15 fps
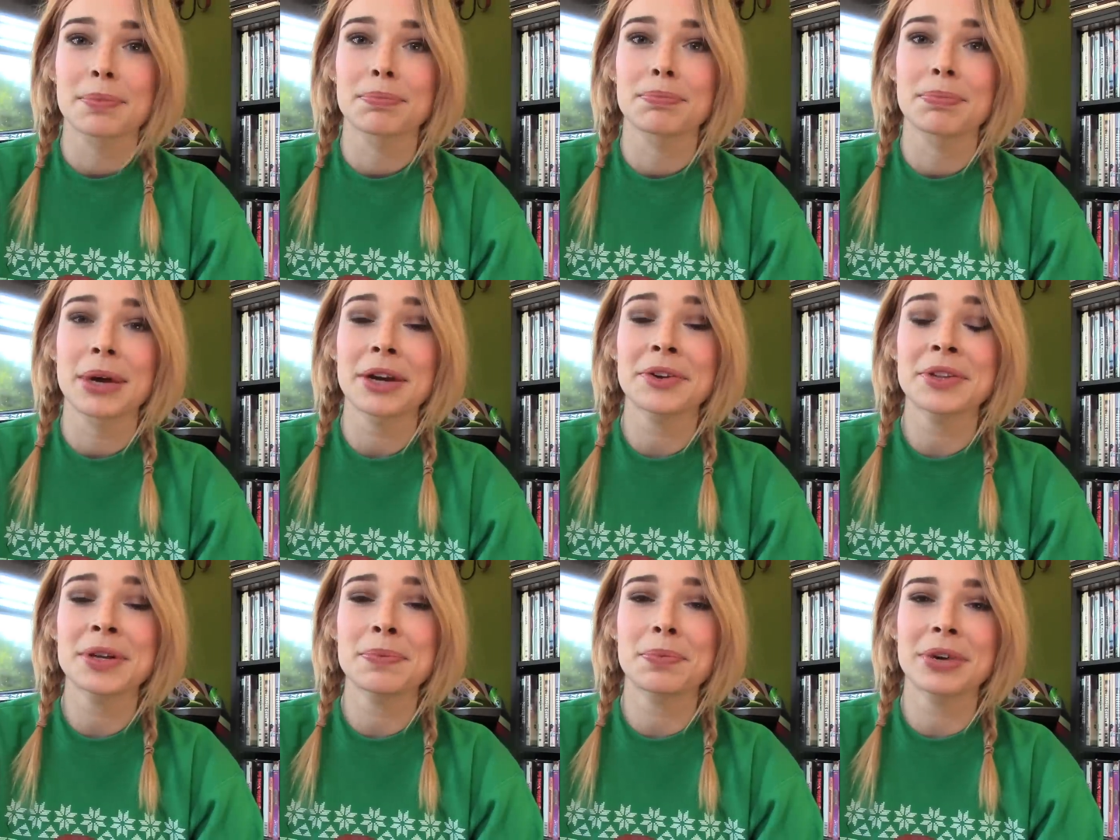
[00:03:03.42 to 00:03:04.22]
Better
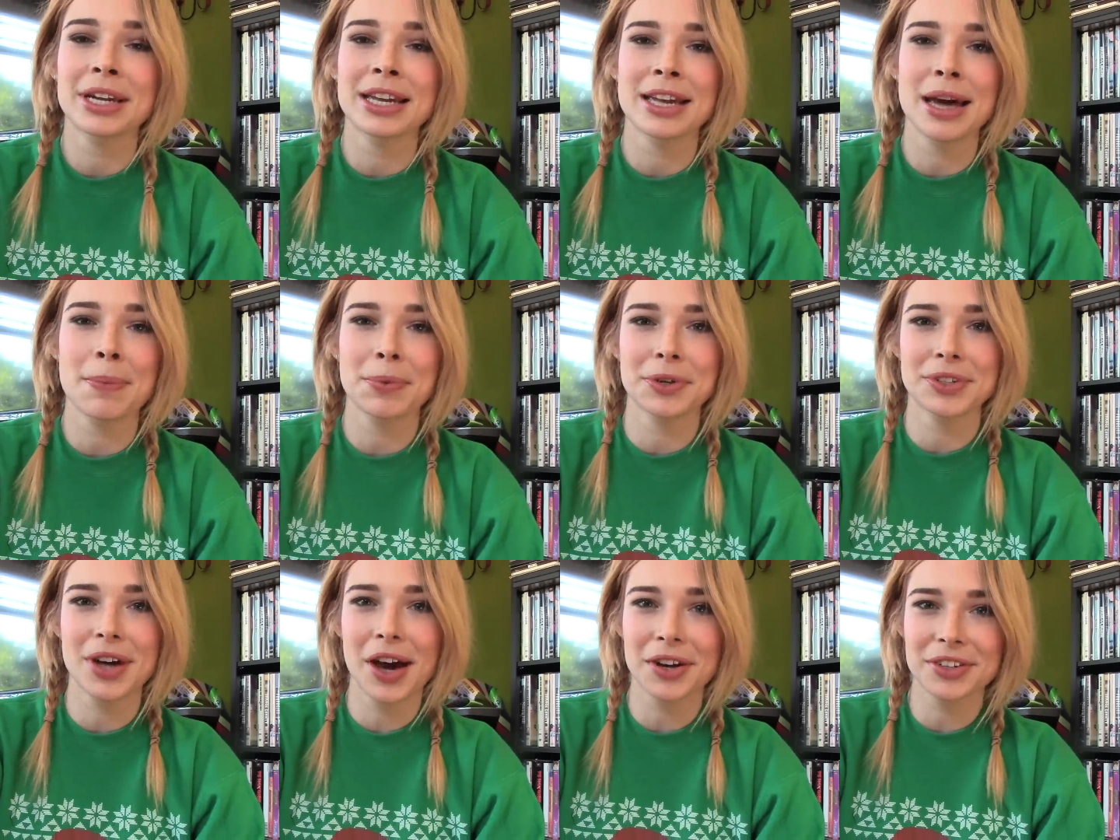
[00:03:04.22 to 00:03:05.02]
than bringing up your
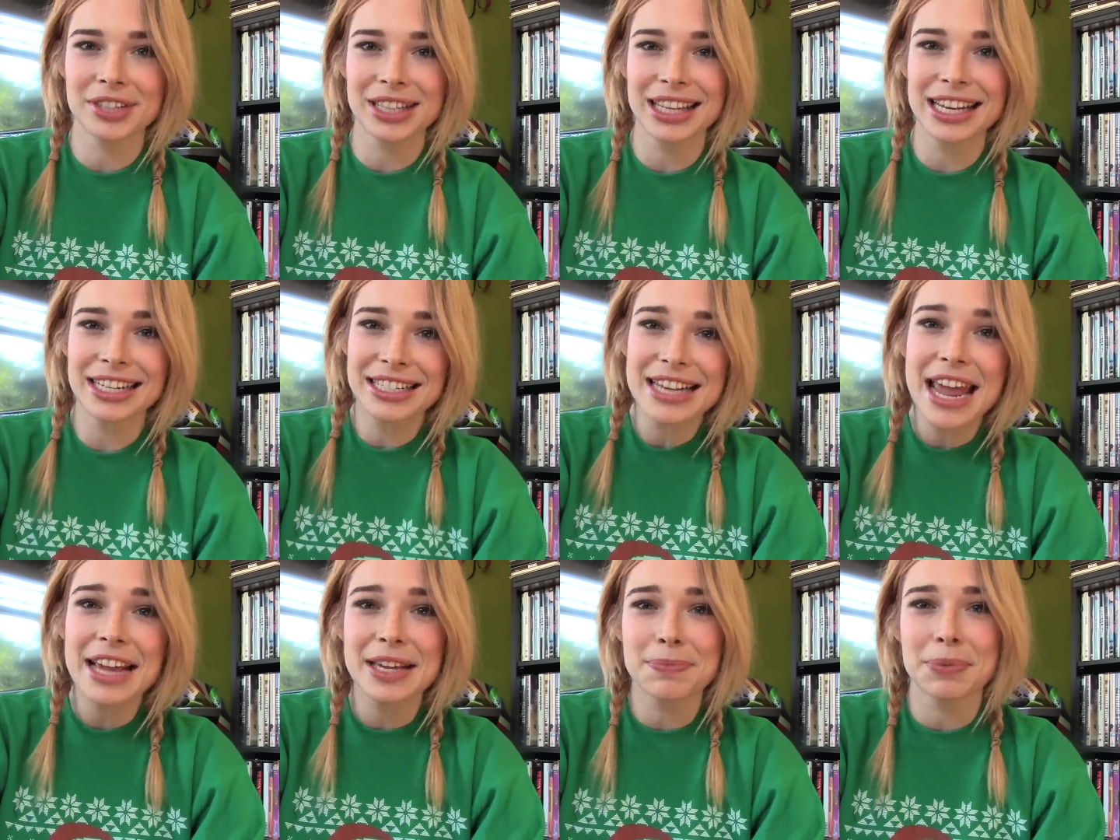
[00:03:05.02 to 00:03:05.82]
daughter's leaked
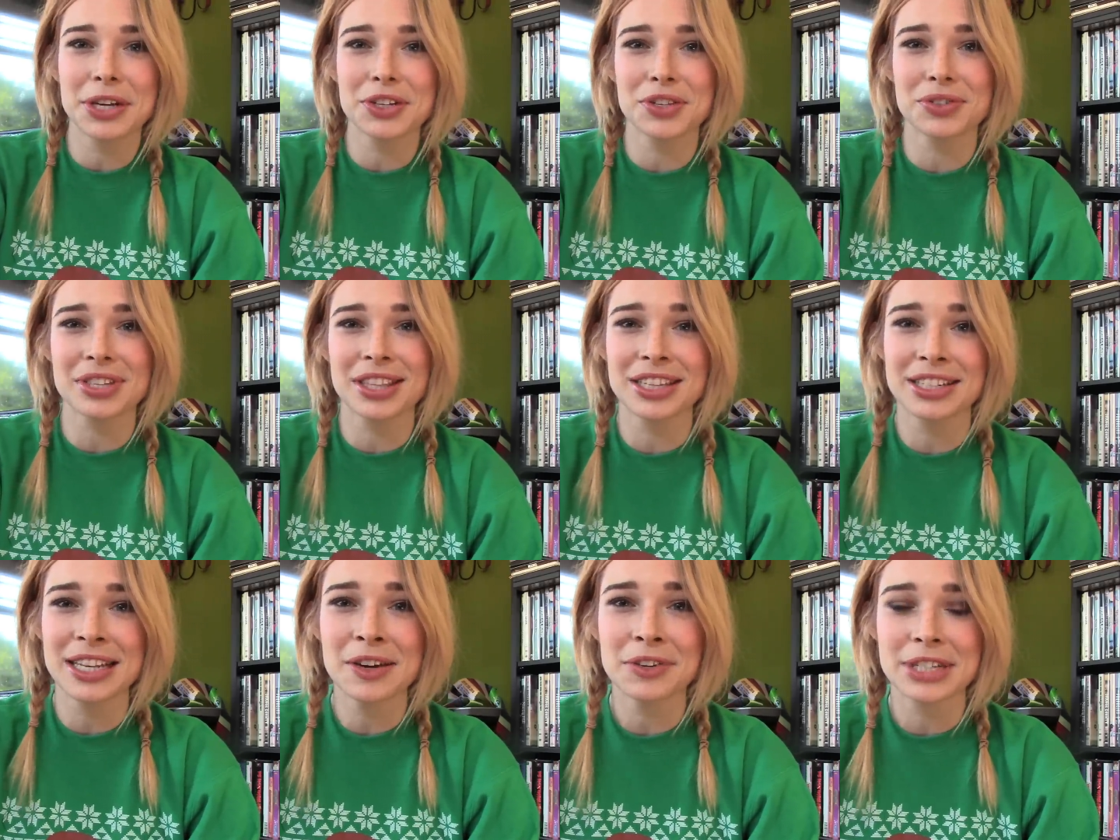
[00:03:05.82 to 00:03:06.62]
naked pictures at the
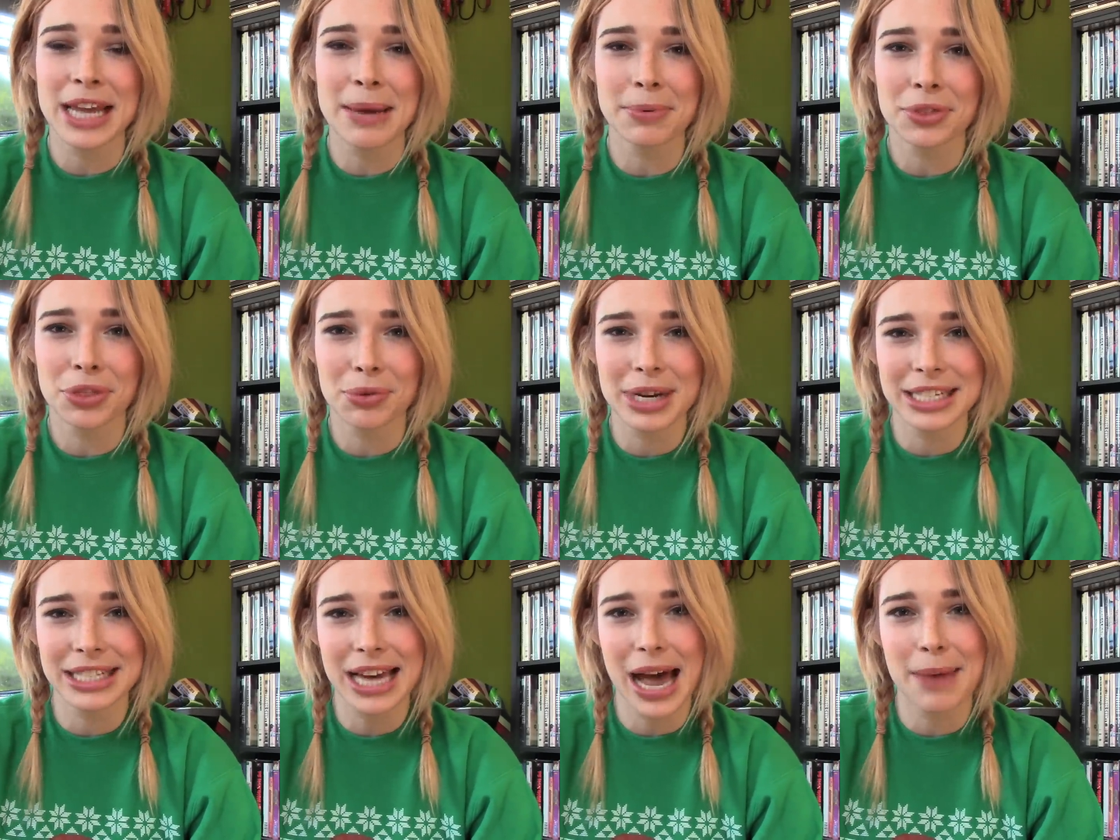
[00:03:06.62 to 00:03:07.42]
dinner table
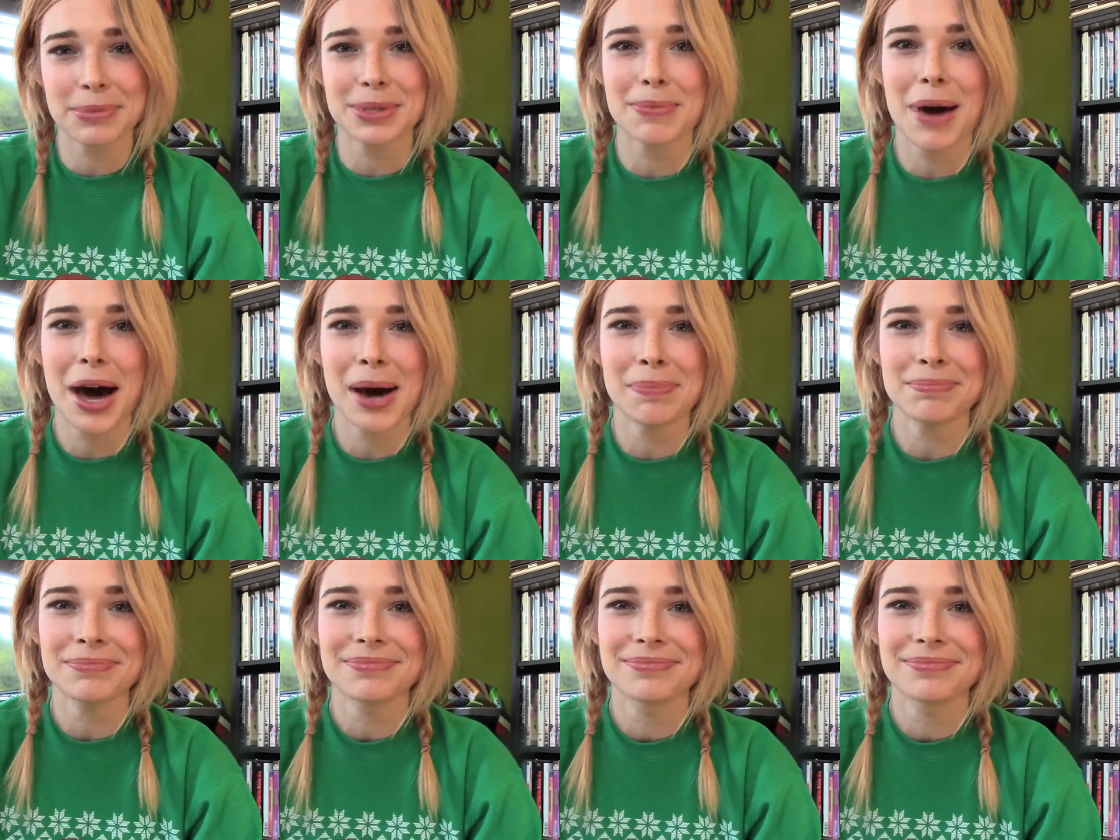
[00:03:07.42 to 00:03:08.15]
three times, Mom.